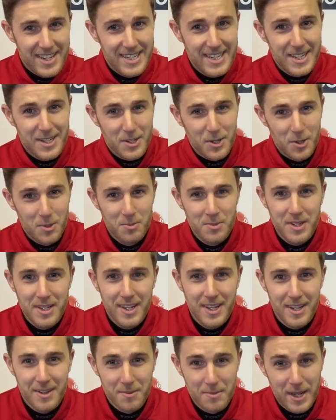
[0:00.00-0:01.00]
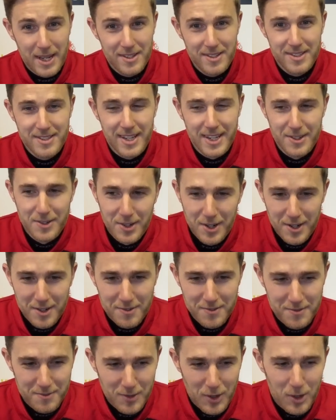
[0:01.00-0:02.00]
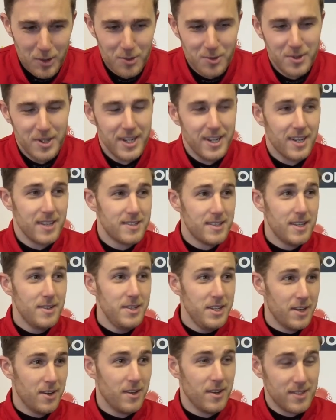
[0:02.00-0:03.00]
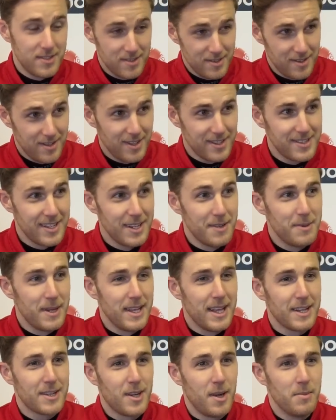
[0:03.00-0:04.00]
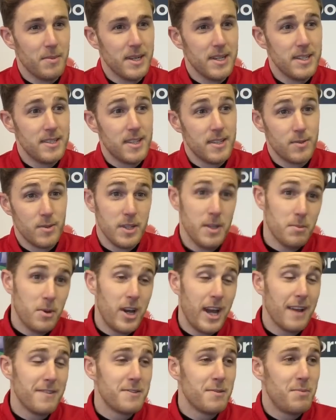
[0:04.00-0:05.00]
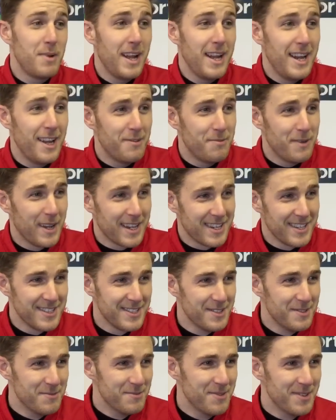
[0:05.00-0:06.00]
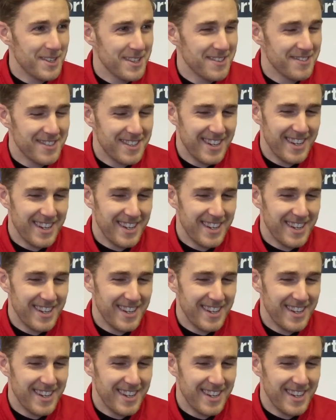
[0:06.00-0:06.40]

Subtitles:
Well, he did call me about the centre-half role, and I said, I said about that comment. He says, well, you might have to play left back at some point.